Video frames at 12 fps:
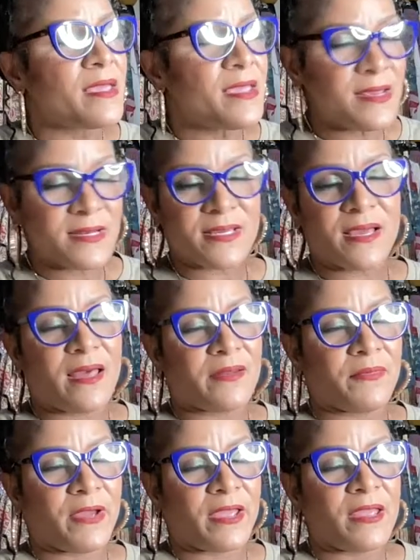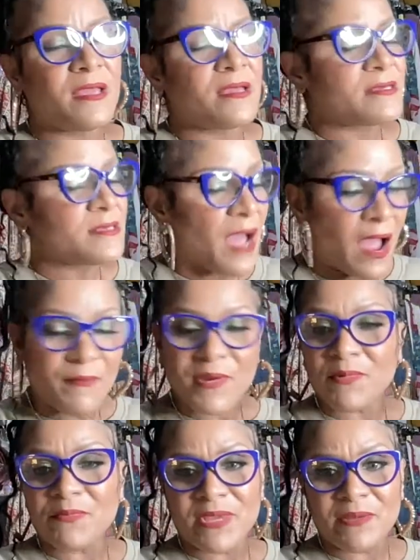Any kind of way. Y'all
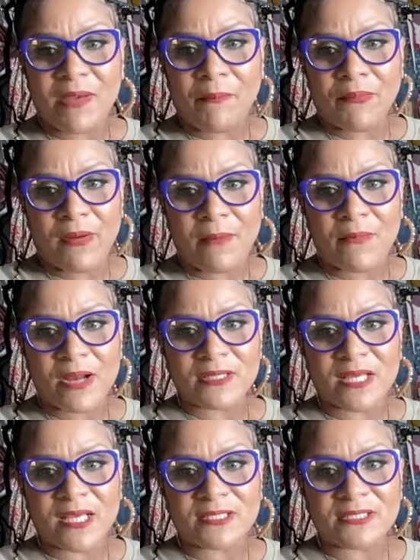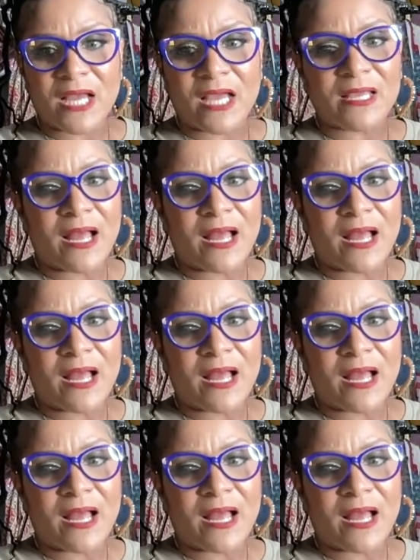remember me in my prom days, child.